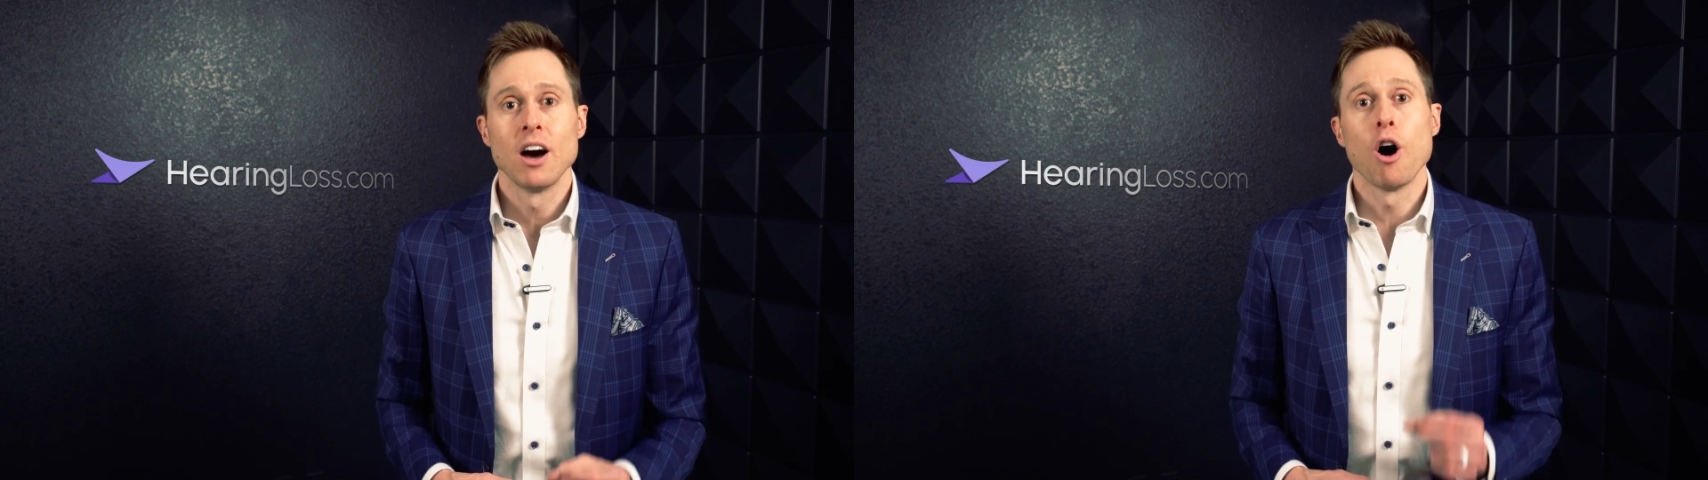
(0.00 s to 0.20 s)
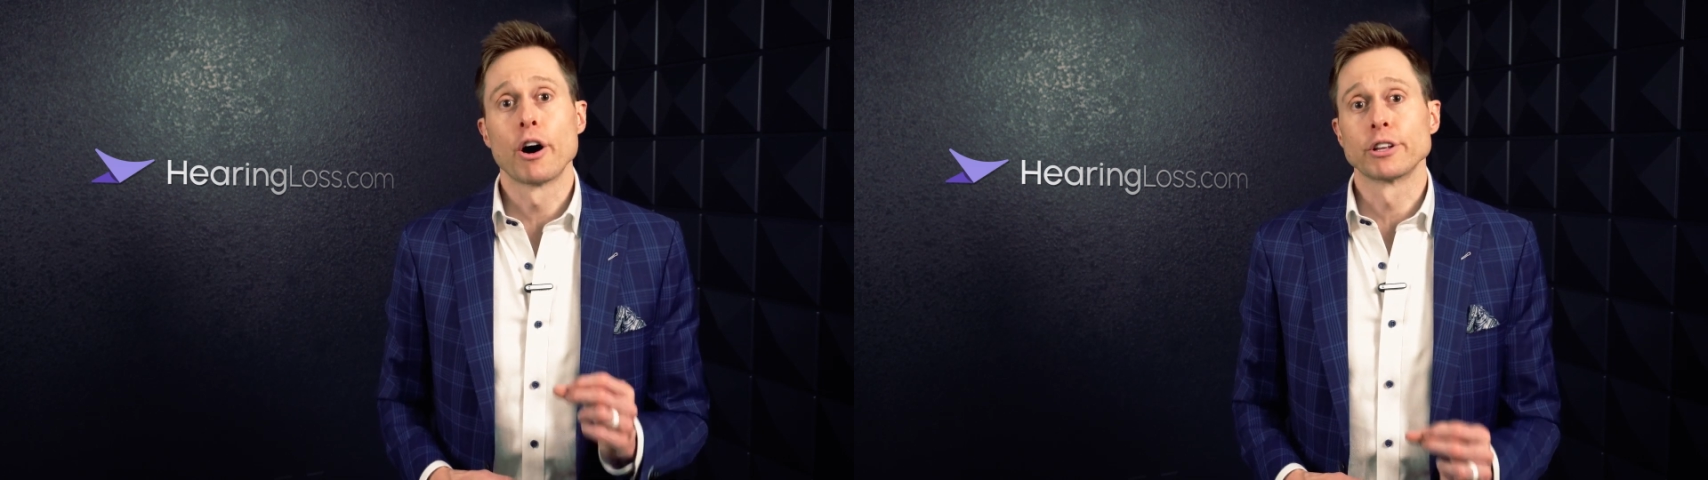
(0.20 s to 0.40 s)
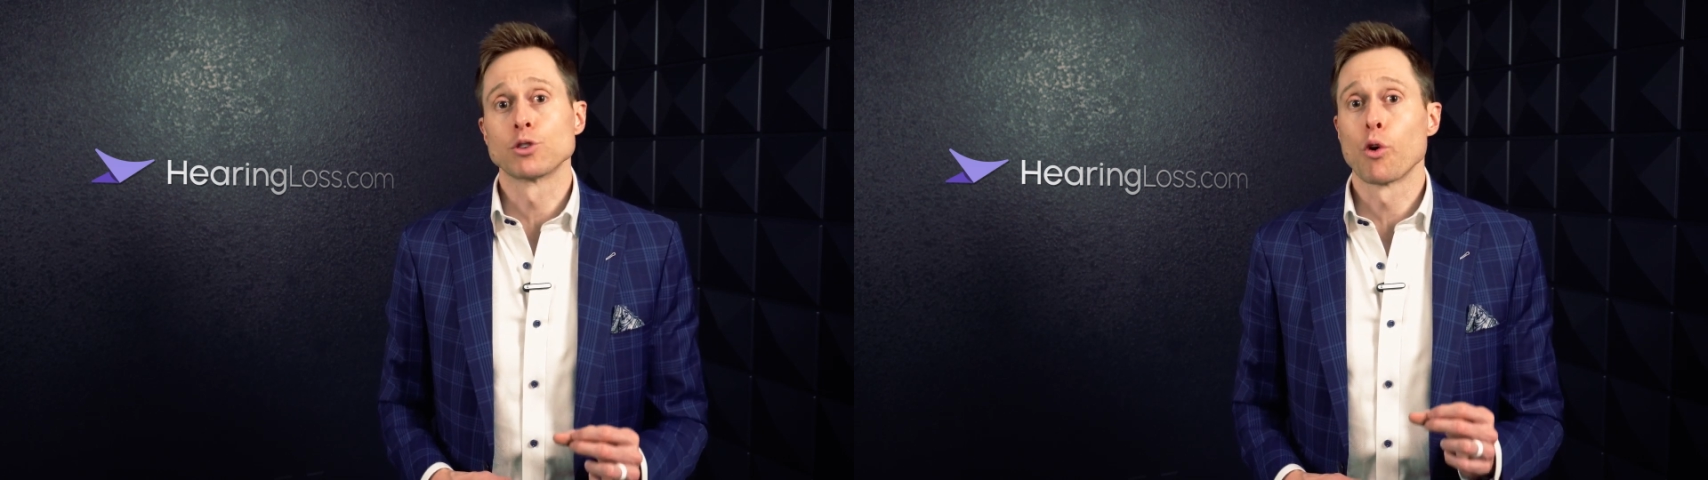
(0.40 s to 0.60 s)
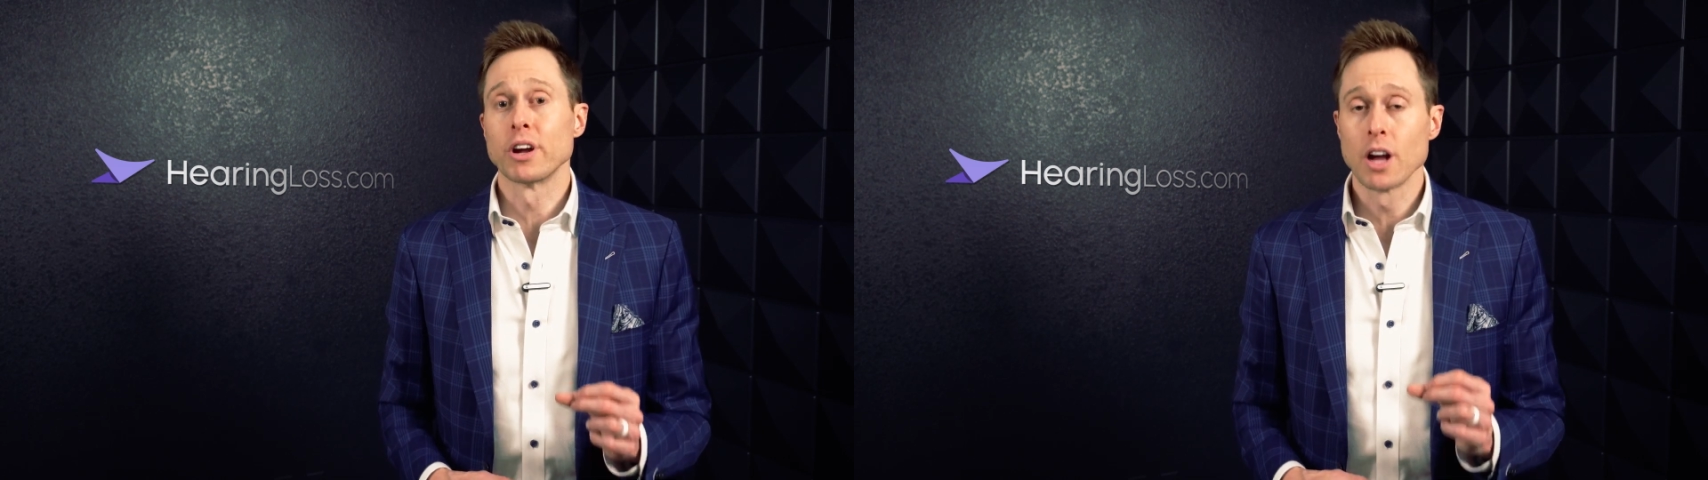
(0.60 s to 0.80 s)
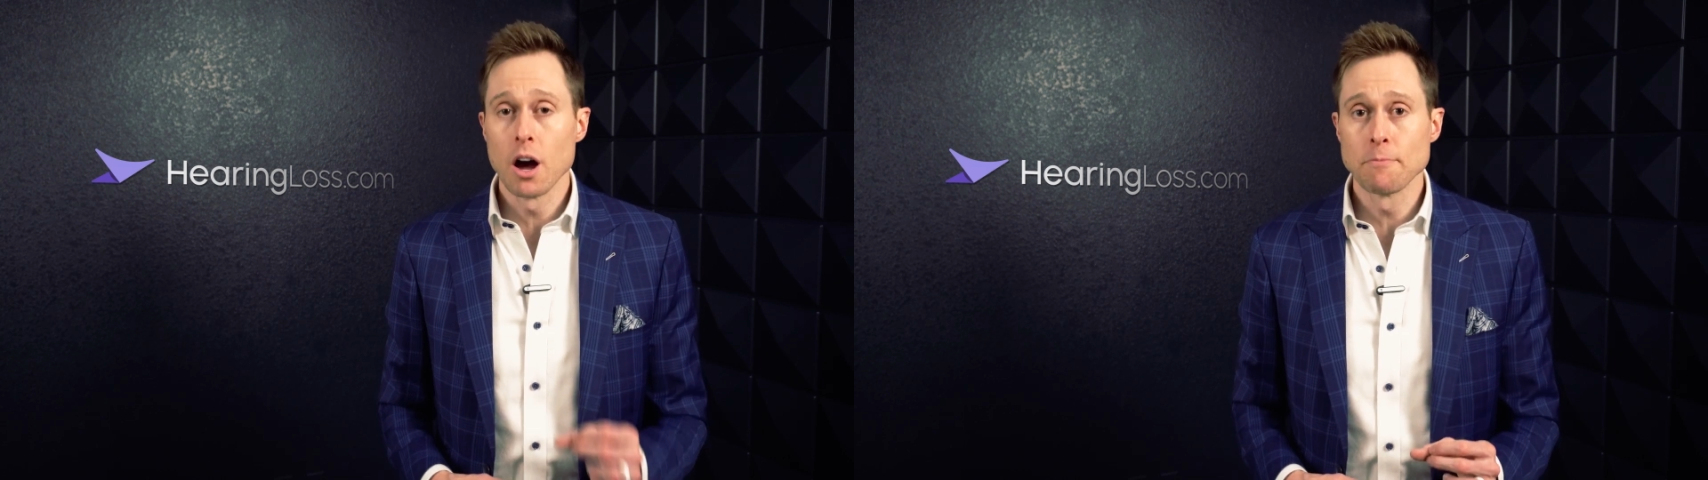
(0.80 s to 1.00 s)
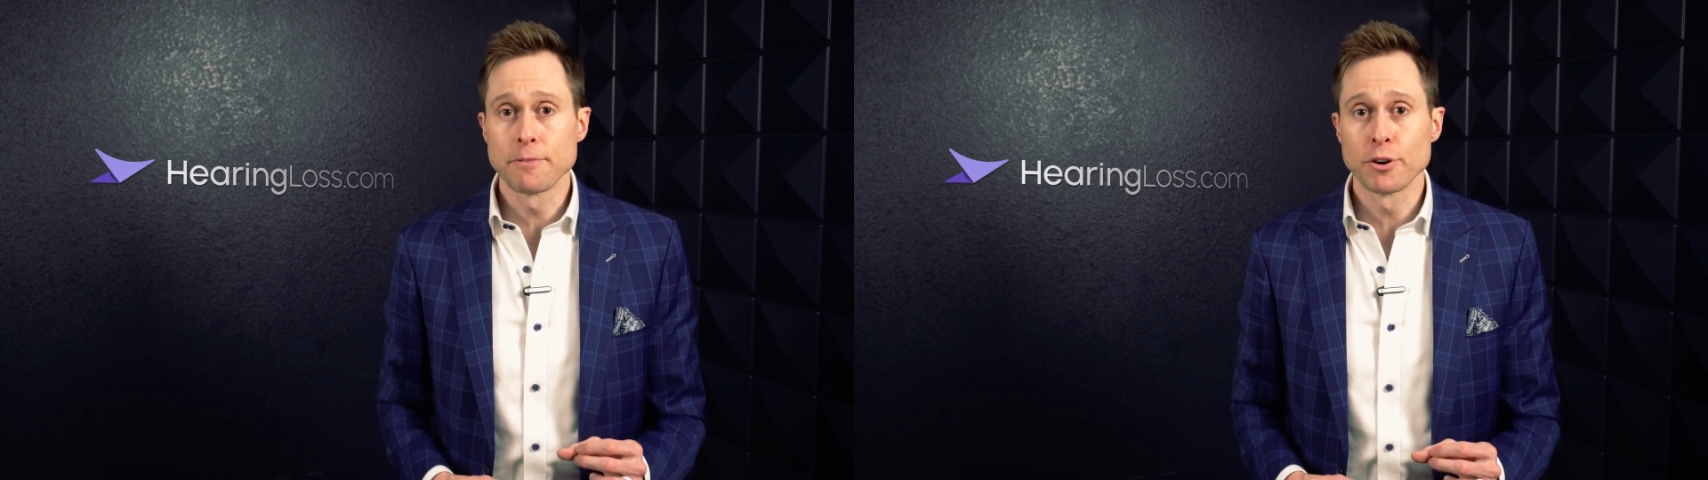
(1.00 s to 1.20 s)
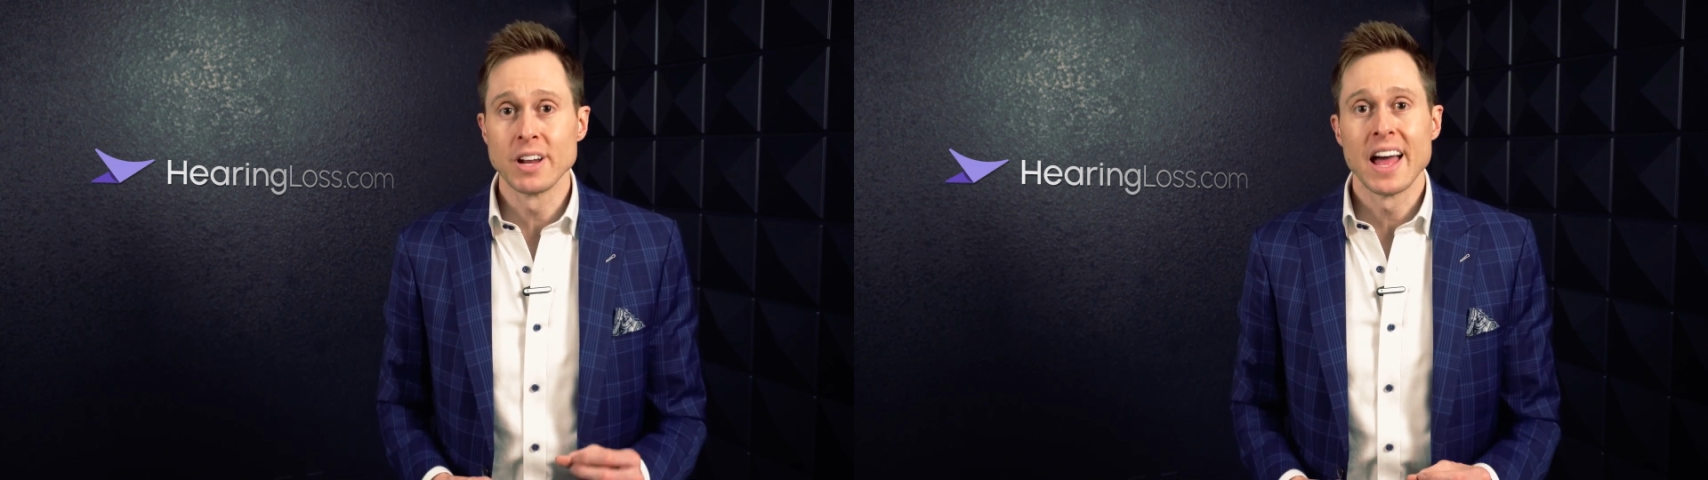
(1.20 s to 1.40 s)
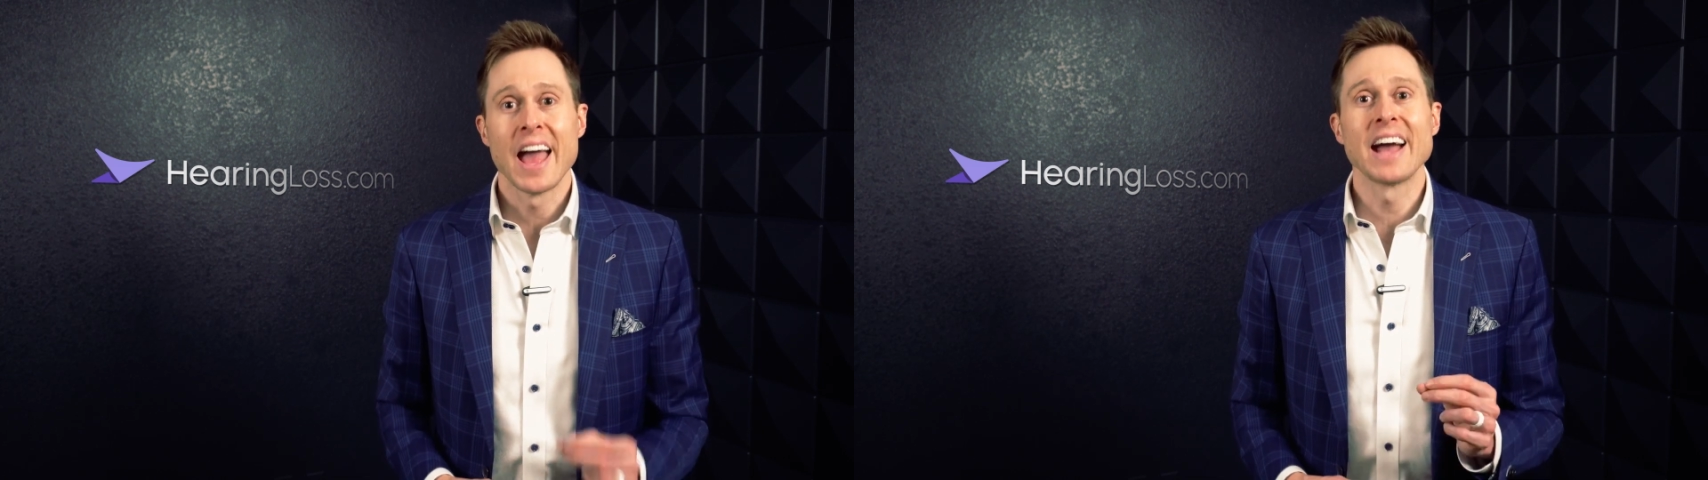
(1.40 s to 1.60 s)
auditory
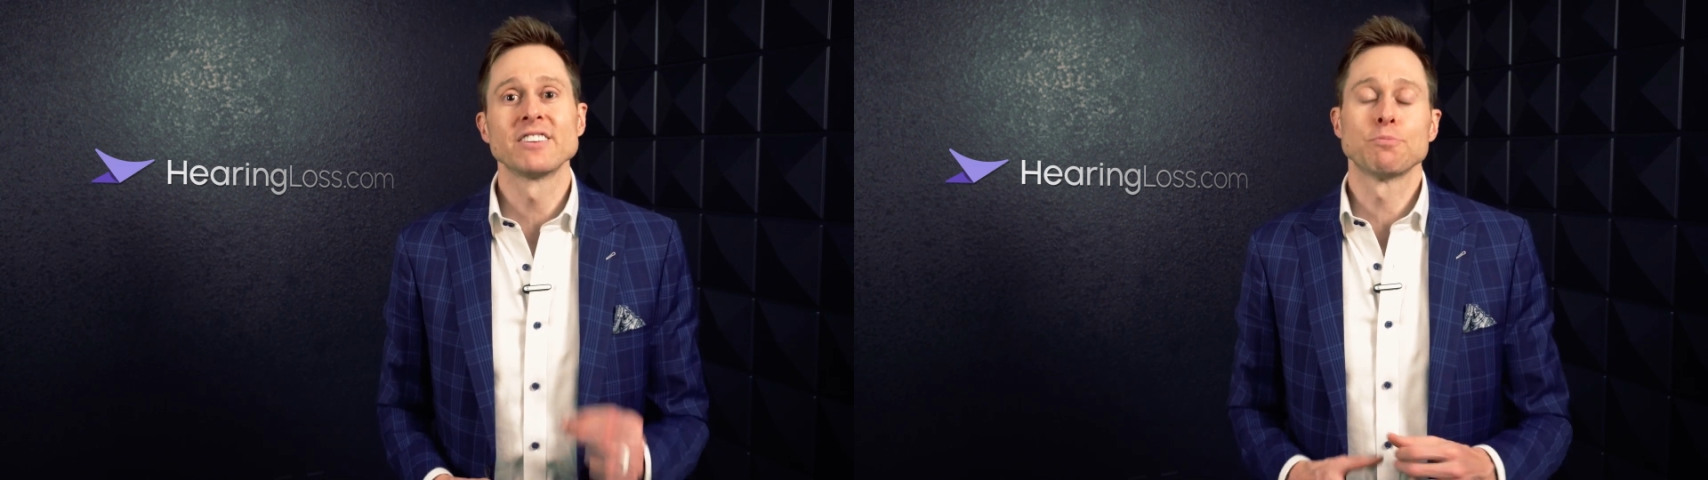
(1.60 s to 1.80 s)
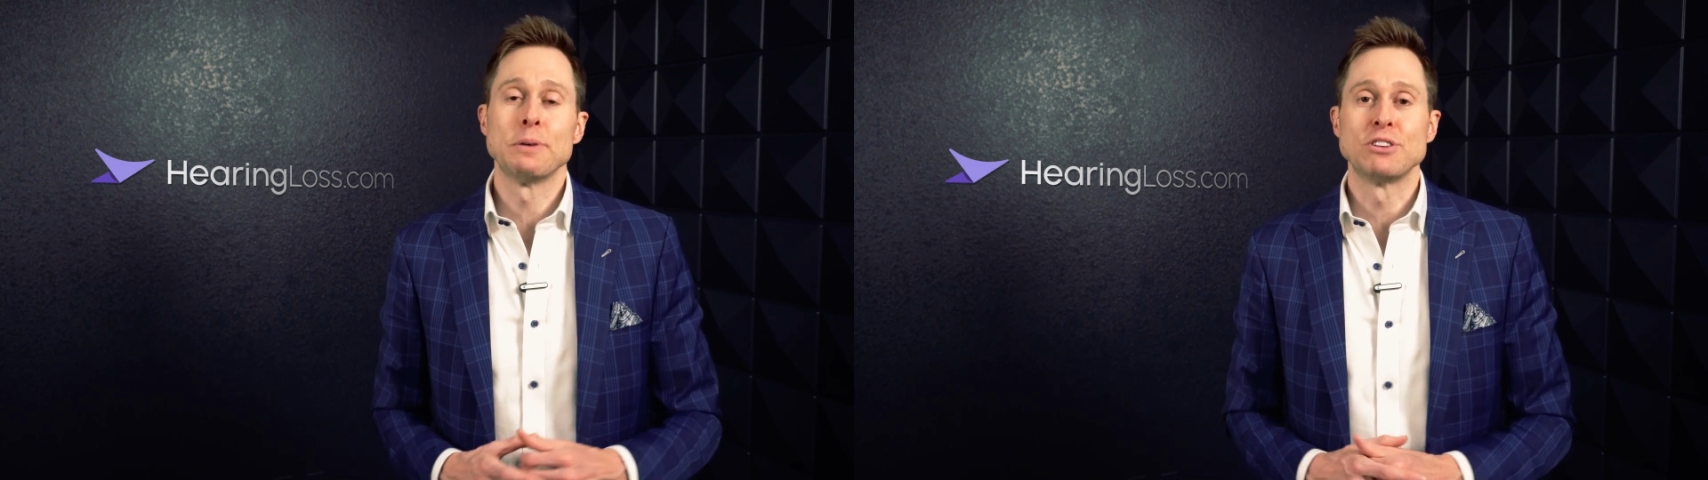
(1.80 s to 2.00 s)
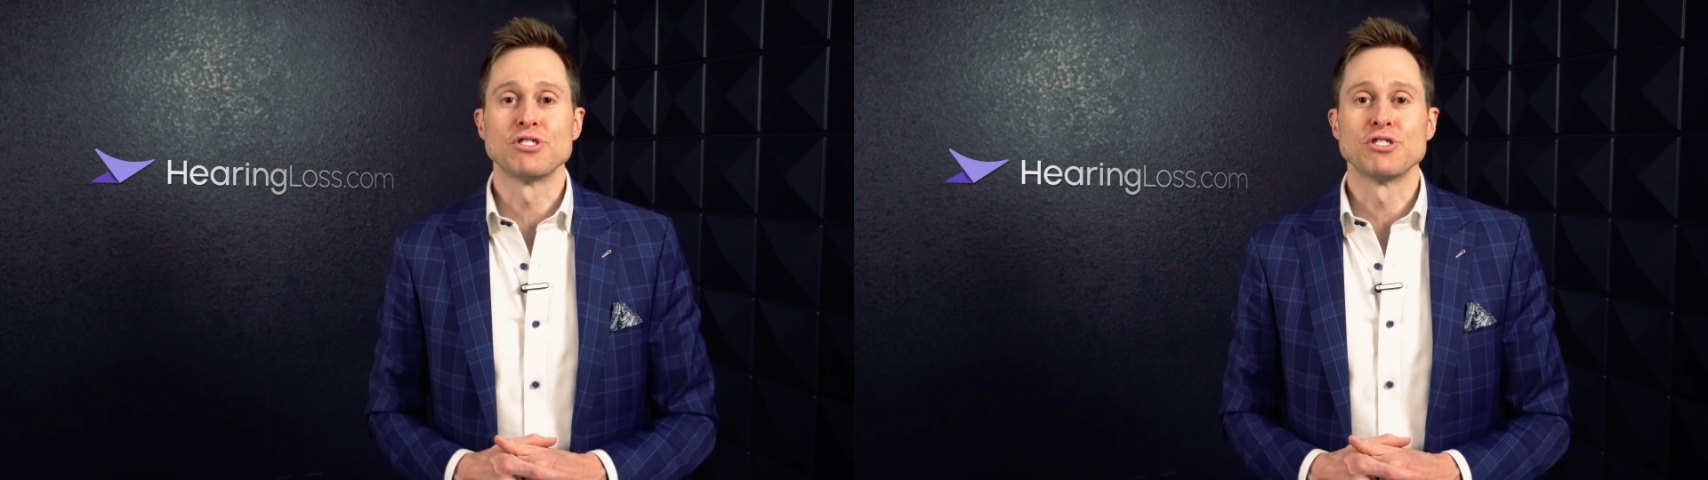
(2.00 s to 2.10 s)
comfort, and speech